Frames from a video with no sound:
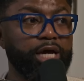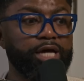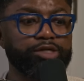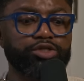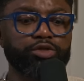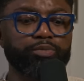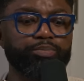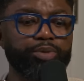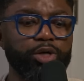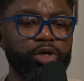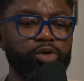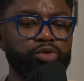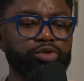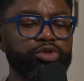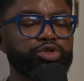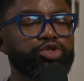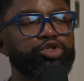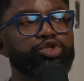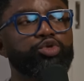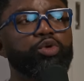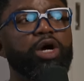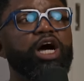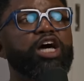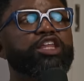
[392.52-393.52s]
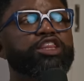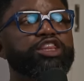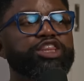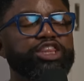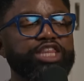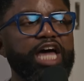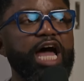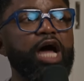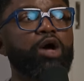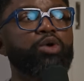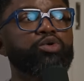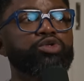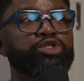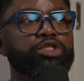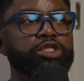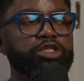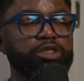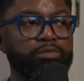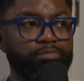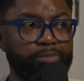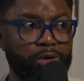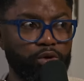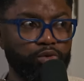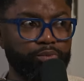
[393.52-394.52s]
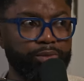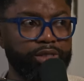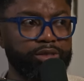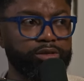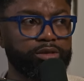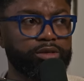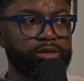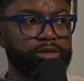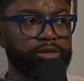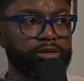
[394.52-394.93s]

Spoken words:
As opposed to 1,000 moments.